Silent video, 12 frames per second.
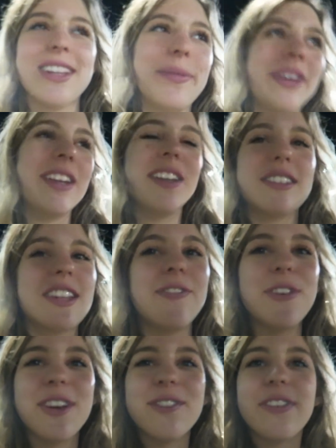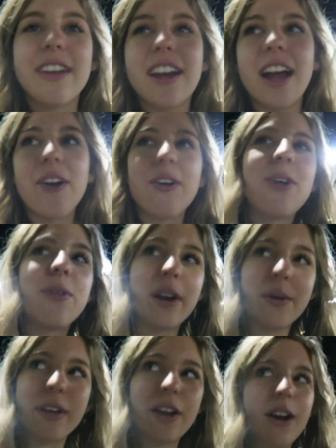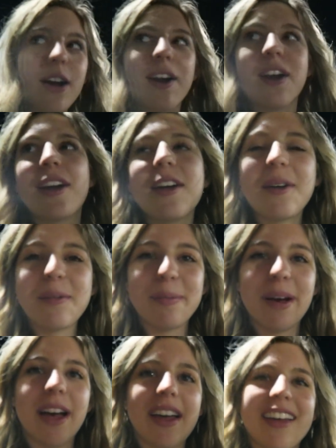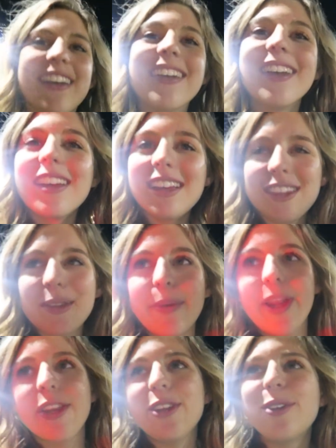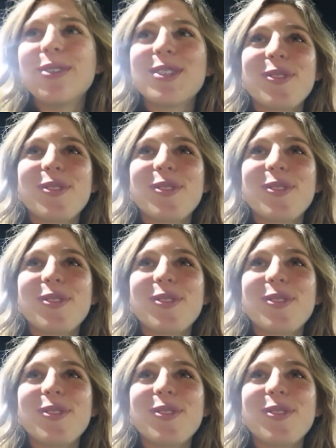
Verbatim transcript: I mean, see if you can figure out where we are by the menus